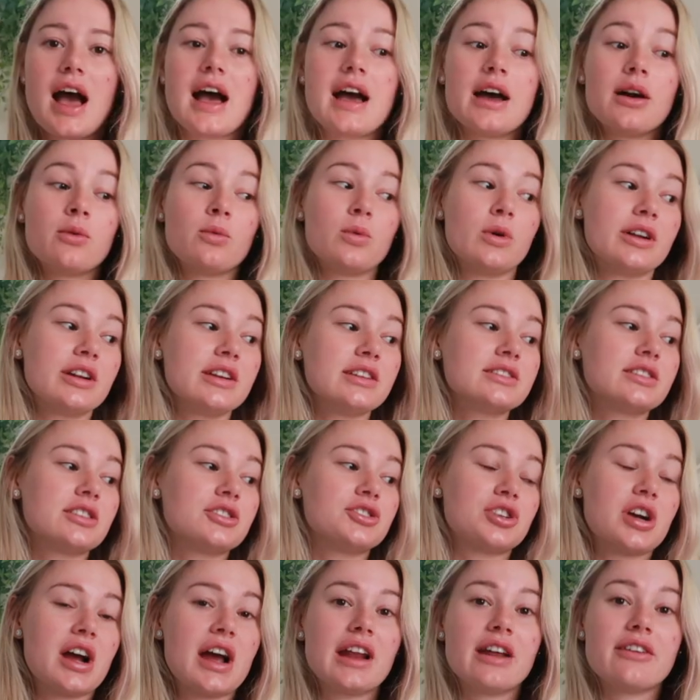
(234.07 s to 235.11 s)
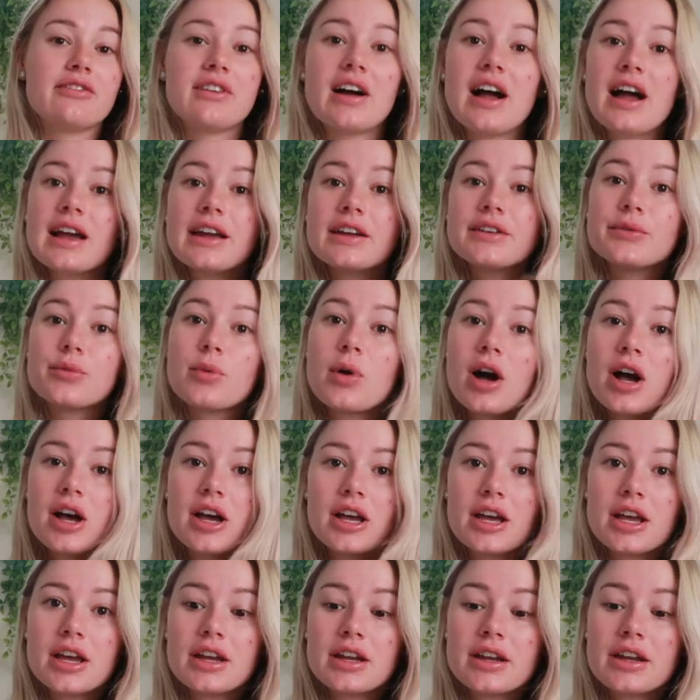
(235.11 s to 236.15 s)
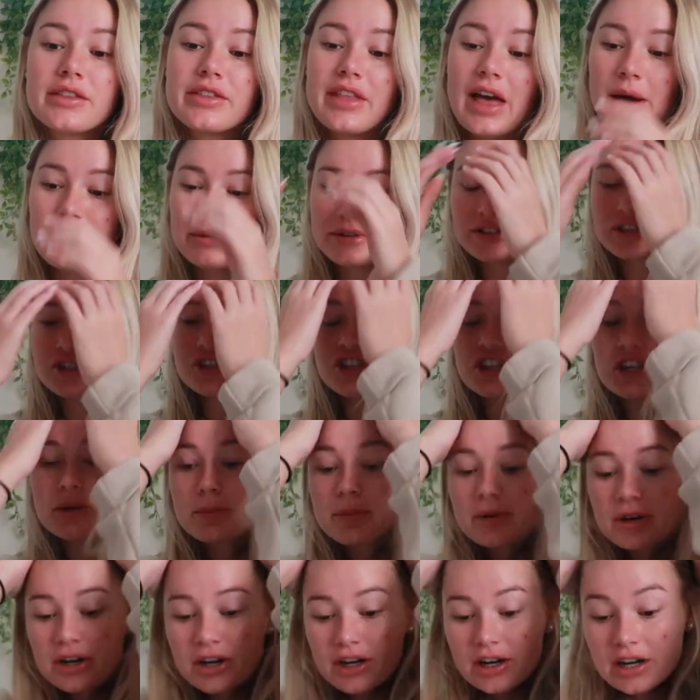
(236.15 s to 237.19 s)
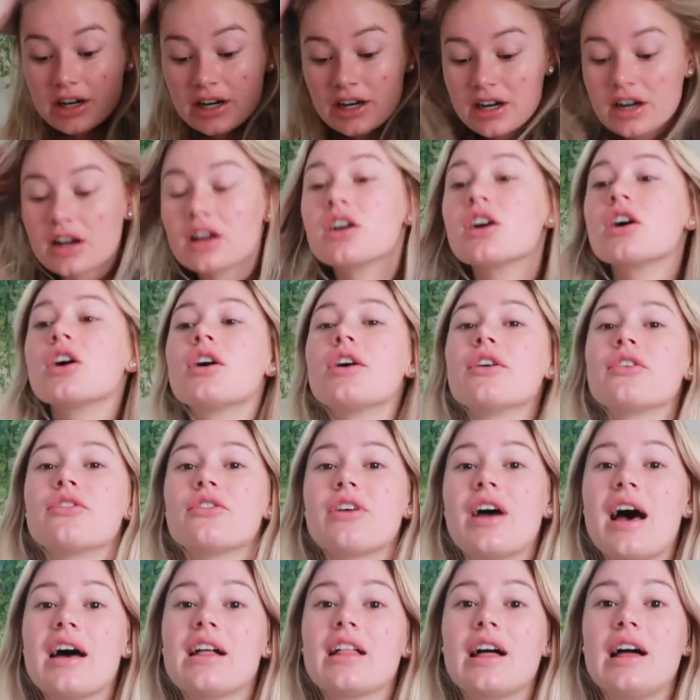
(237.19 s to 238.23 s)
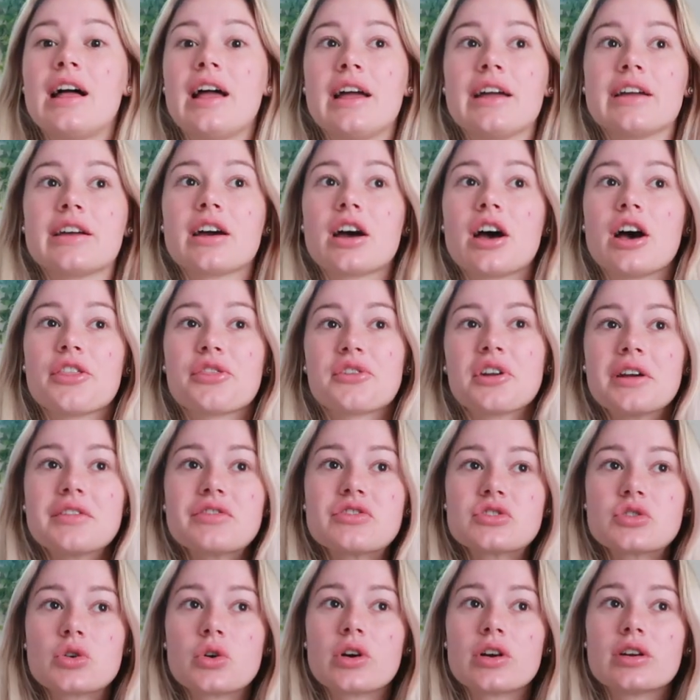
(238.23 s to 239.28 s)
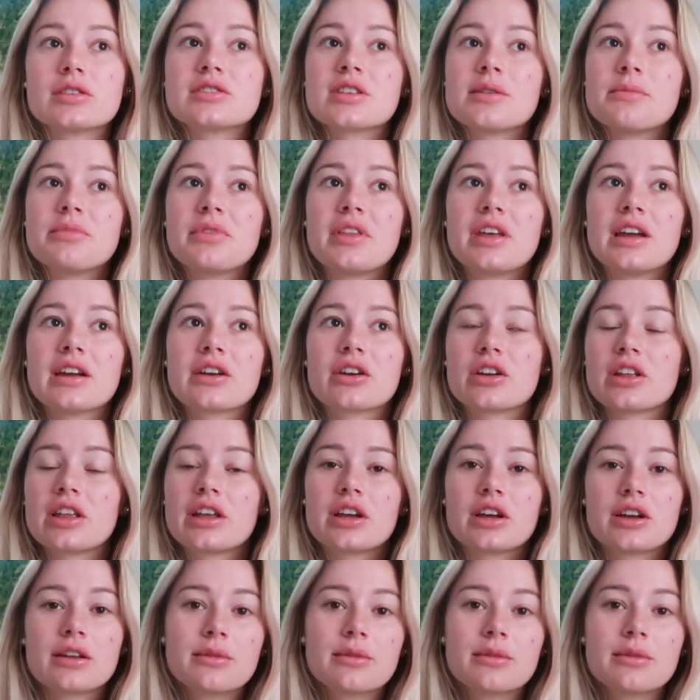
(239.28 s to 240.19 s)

I wanted to try to find one that was cheaper at like a thrift store or something or like